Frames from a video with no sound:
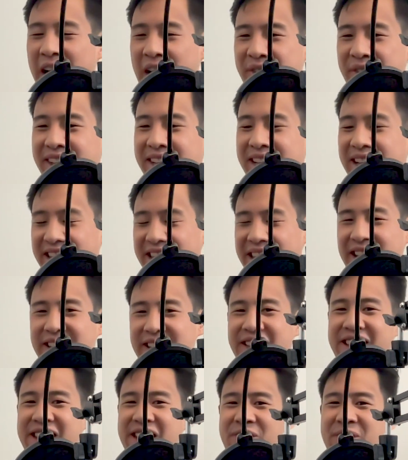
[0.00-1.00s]
everything can
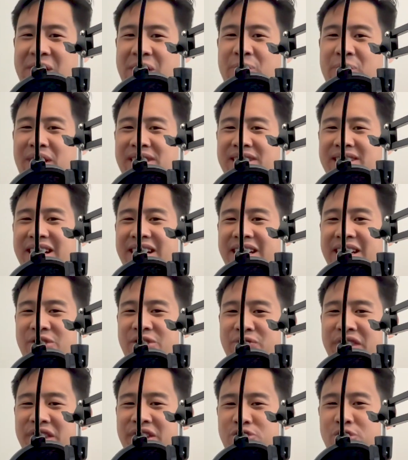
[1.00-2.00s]
keep you at one side in a
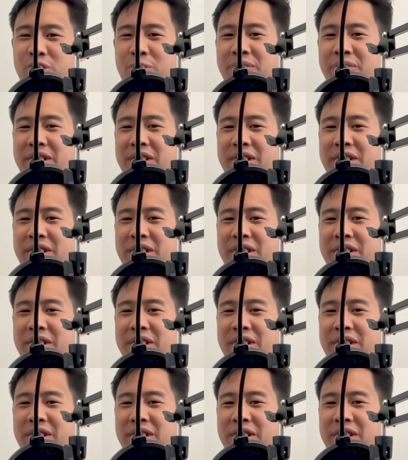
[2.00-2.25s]
very short